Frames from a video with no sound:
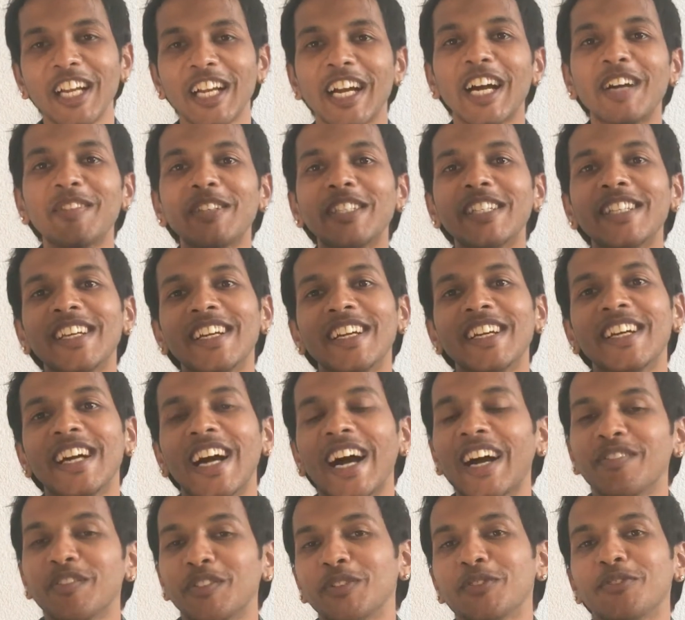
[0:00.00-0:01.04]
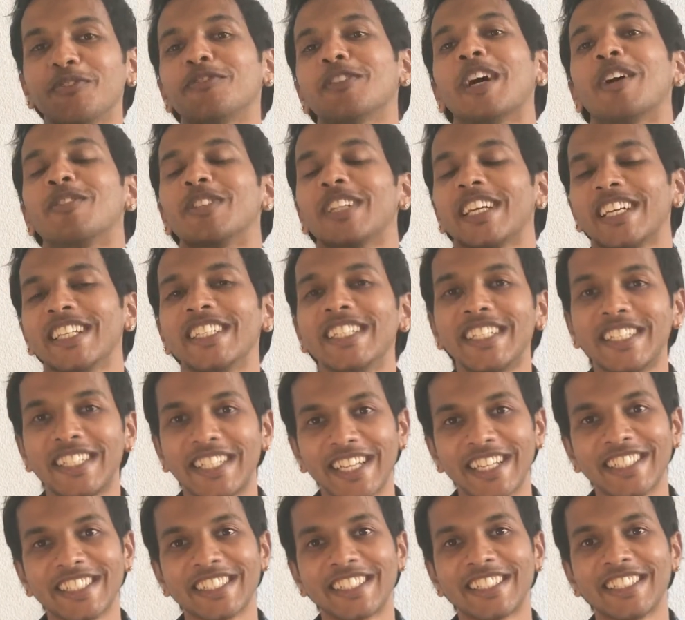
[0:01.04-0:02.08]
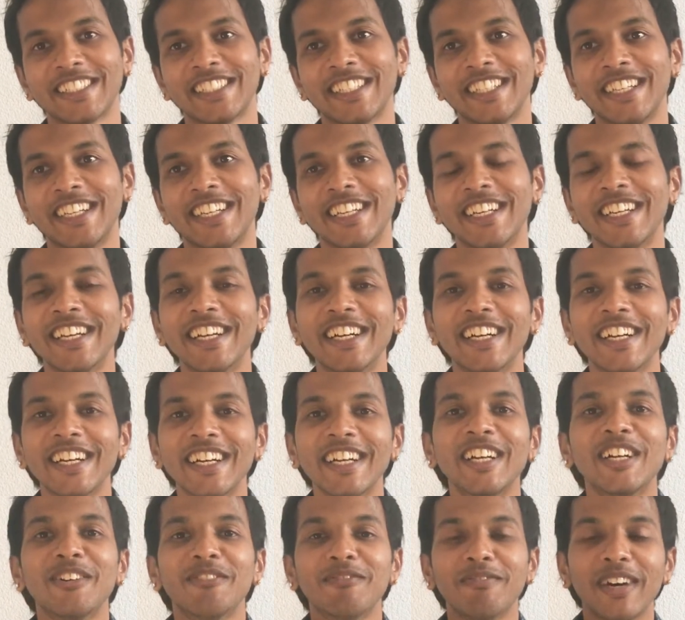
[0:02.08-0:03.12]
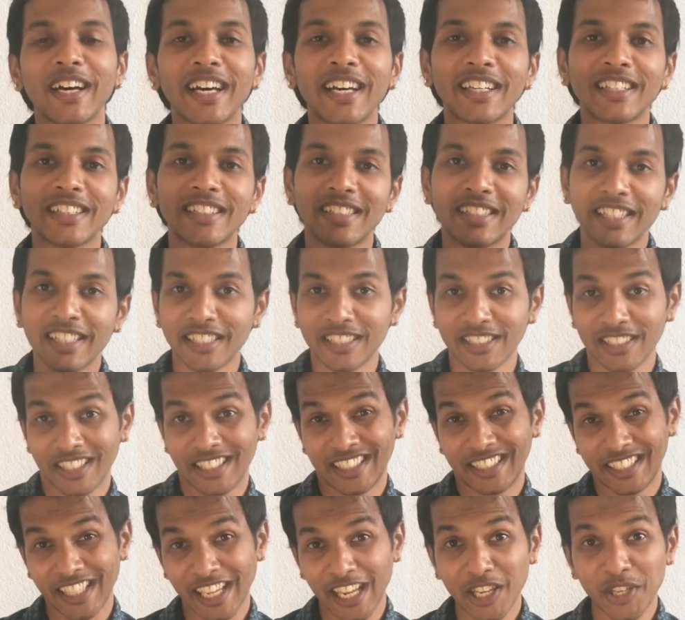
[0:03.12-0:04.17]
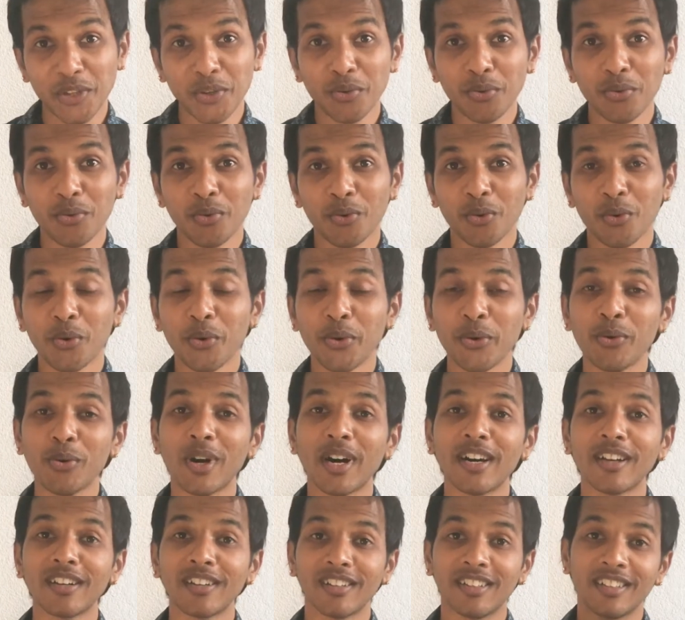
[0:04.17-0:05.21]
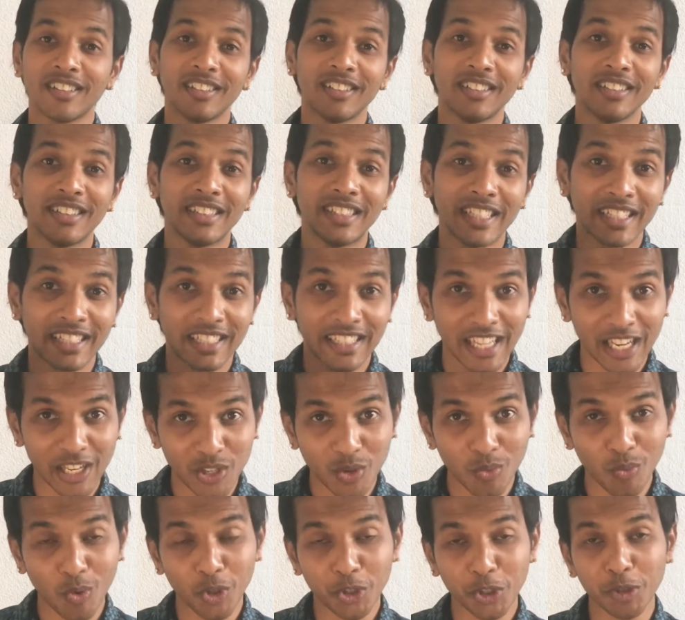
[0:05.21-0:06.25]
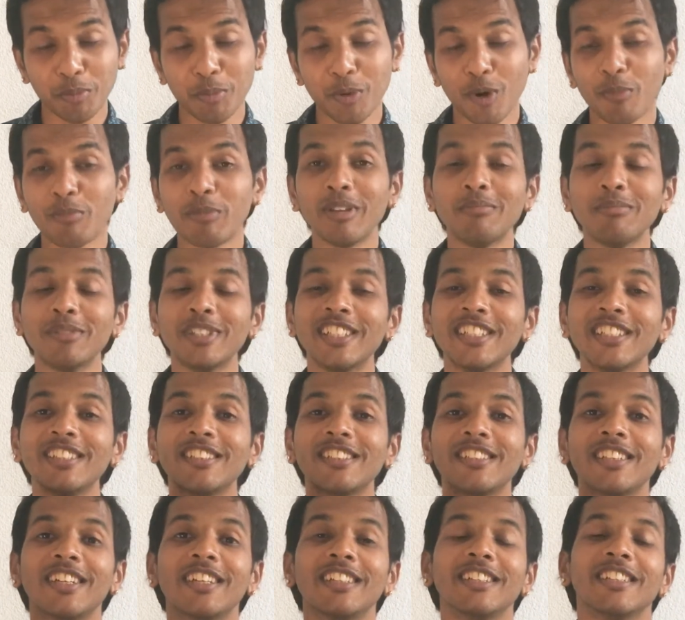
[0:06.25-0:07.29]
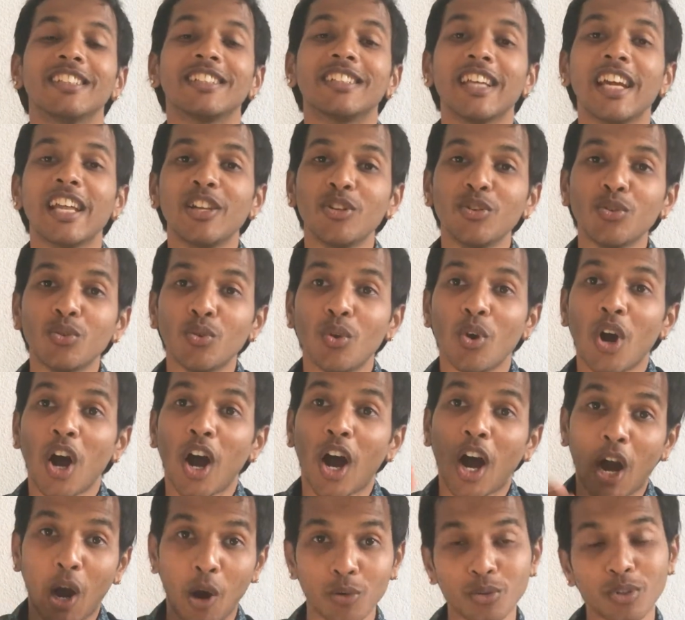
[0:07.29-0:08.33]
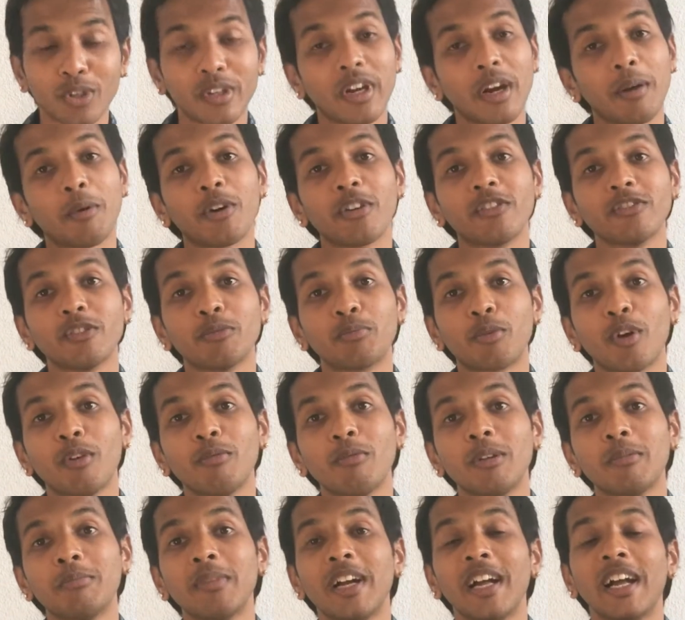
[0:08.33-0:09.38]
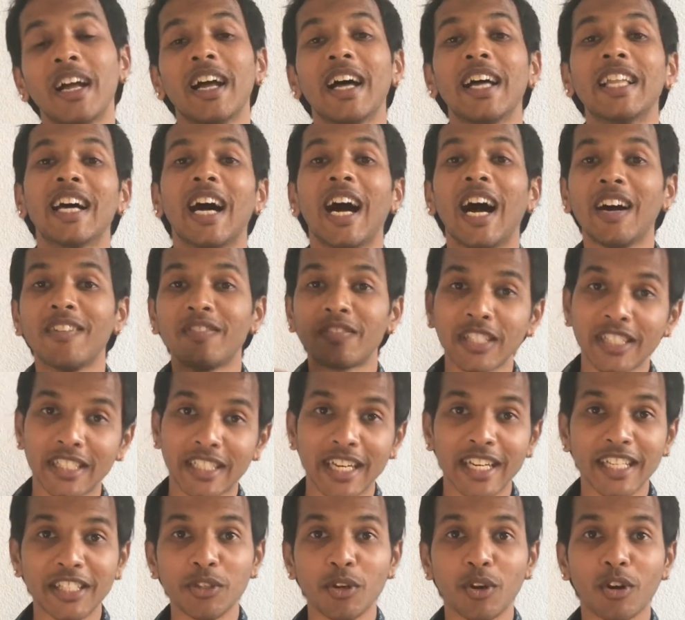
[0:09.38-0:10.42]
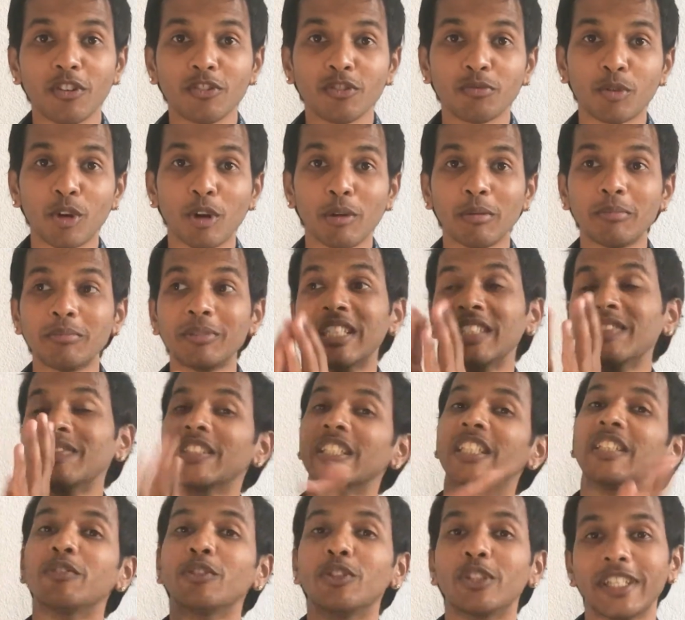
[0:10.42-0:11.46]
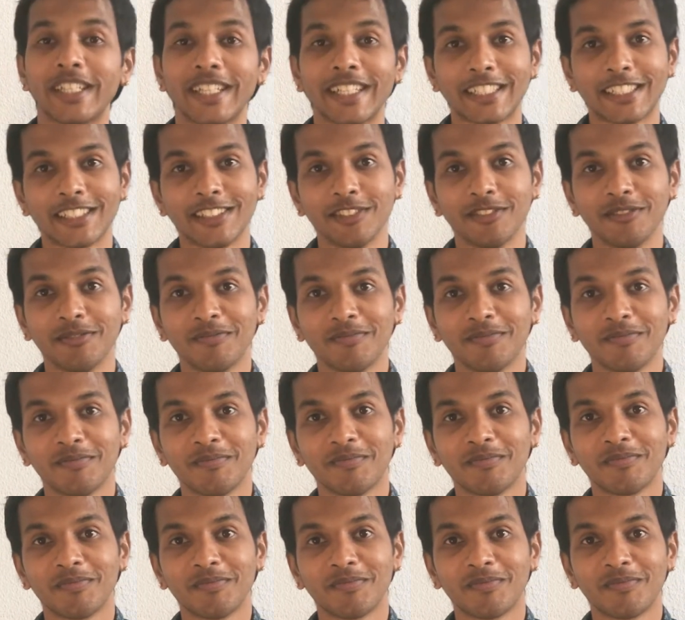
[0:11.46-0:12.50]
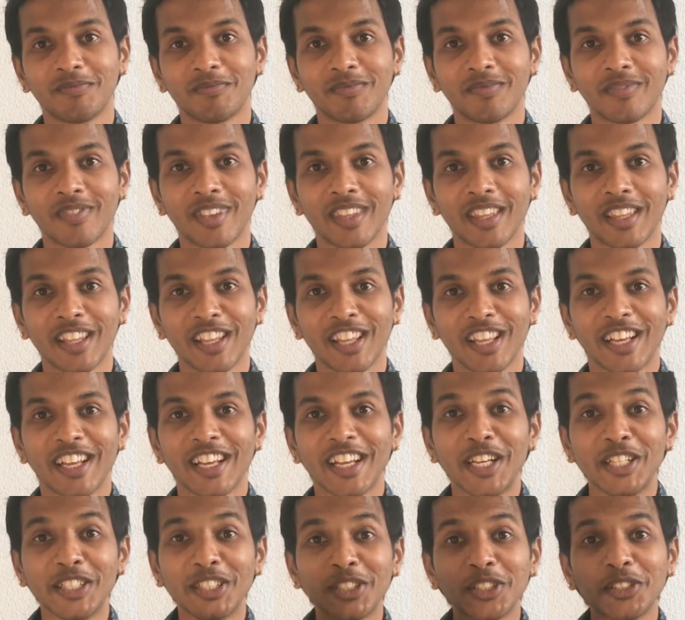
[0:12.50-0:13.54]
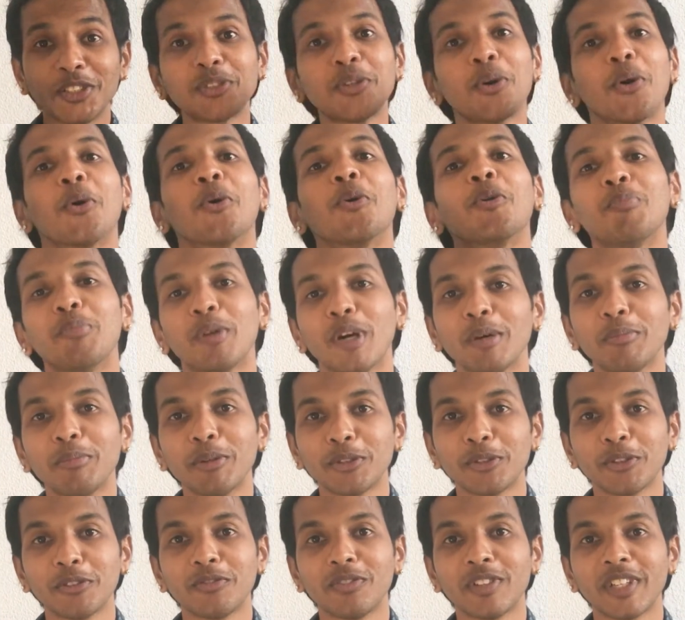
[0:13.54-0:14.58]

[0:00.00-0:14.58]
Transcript: I mean, have you found any text where they tell you who you are, they tell you what your problem is, they tell you how to come out of the problem, and after getting you out of the problem, they even give you direction? Isn't this the whole purpose of